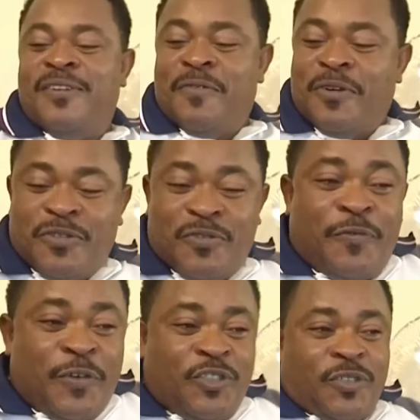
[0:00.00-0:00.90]
Don't worry, you
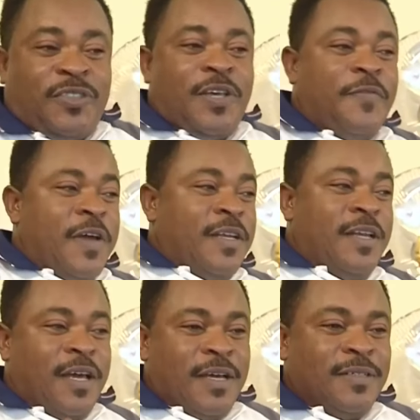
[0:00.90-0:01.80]
refresh yourself
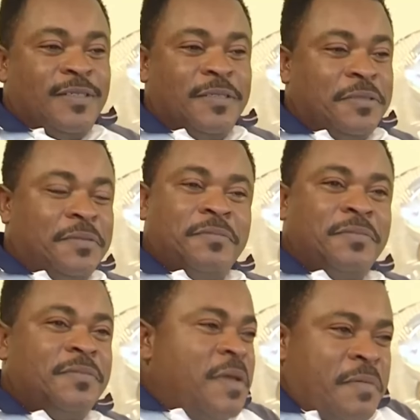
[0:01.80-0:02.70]
and you know,
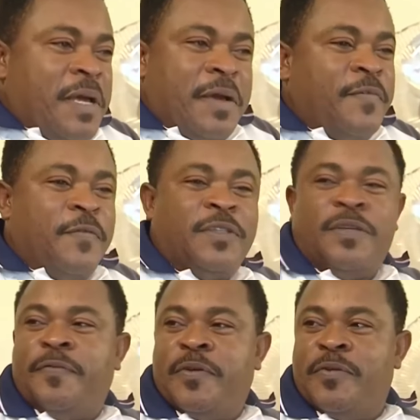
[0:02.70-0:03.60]
okay. I have
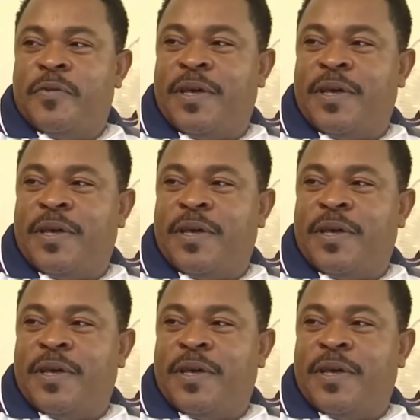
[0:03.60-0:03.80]
everything for you,